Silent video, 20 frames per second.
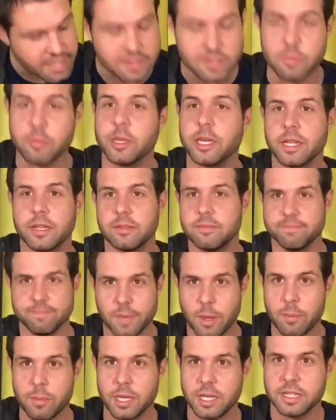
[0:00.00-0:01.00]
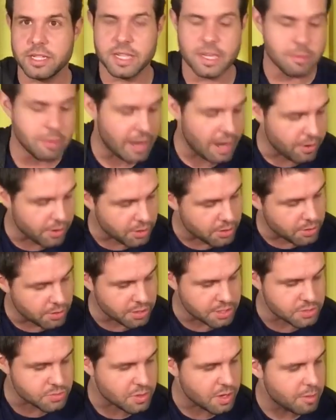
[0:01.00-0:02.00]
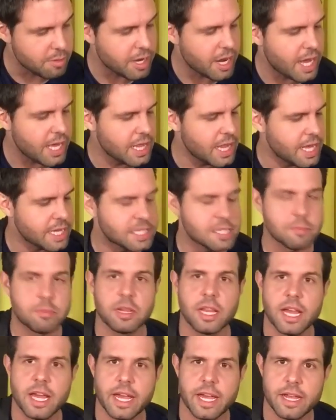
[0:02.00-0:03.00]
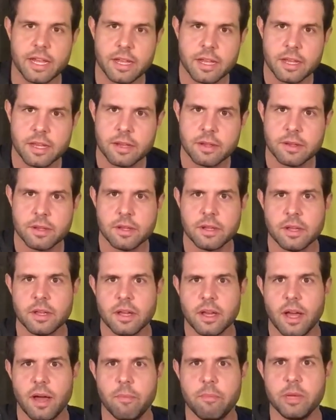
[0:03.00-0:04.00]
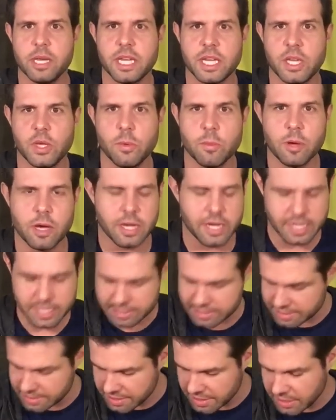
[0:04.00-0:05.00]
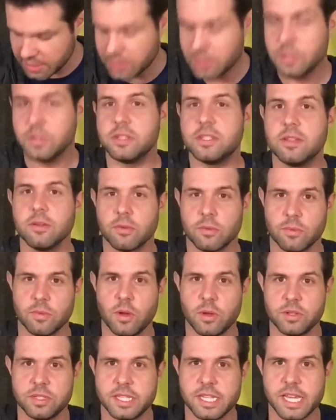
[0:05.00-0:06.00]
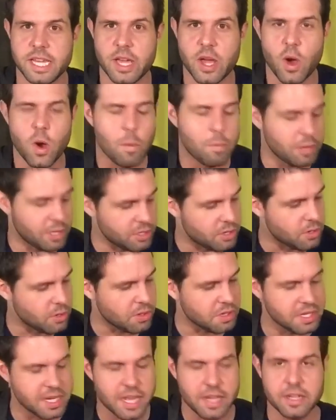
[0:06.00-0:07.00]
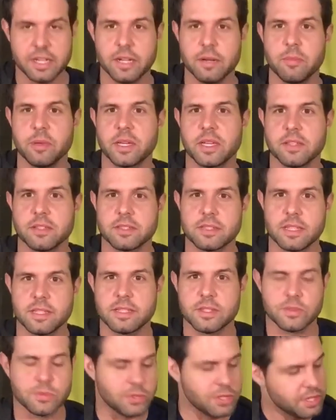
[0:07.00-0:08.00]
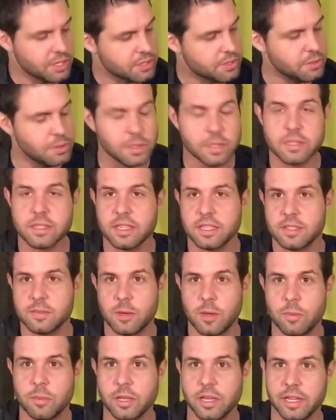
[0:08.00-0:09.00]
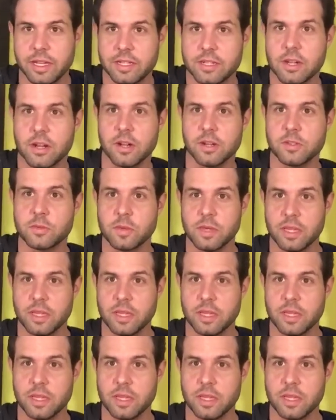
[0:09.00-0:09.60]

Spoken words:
a big D power chord as well. But I like to play a big, humongous D open chord down here, because this is one of the coolest things about playing guitar is